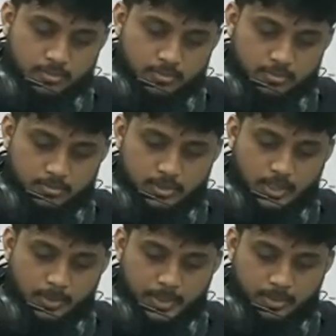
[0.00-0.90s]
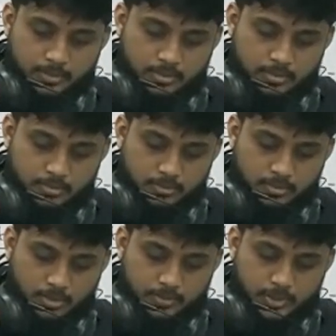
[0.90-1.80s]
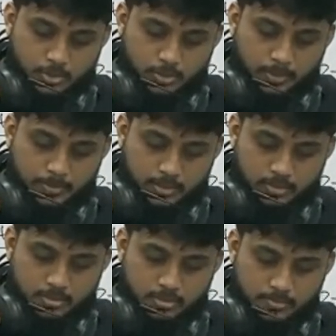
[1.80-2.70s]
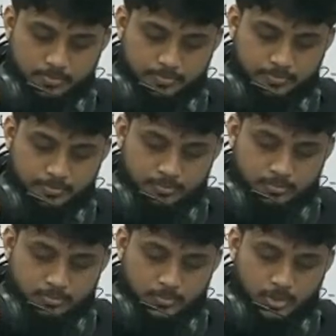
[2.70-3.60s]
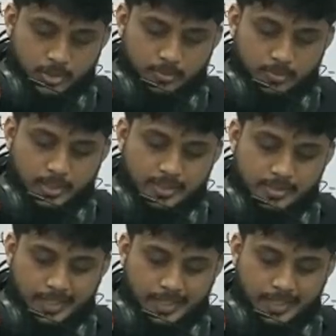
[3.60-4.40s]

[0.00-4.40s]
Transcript: laminas, of the two laminas, okay, is 8 into